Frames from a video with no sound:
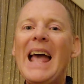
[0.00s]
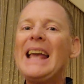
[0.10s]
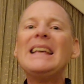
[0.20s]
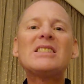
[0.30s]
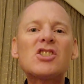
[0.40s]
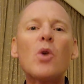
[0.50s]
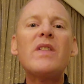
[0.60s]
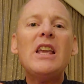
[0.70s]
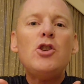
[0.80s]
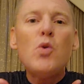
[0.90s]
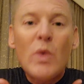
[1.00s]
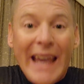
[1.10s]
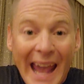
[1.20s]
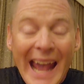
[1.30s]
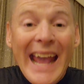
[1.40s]
is so that you
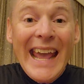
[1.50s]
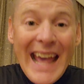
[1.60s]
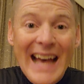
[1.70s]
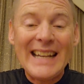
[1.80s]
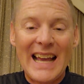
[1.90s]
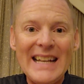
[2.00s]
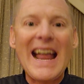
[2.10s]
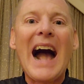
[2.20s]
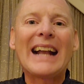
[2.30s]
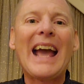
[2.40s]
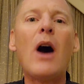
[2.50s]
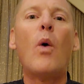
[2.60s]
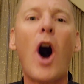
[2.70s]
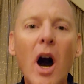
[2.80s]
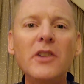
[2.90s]
can knock out
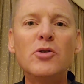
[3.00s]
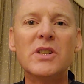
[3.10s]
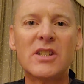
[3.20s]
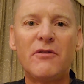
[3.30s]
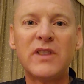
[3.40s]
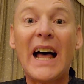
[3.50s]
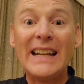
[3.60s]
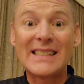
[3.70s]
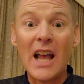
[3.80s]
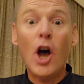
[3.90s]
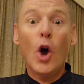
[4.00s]
hundreds of flights.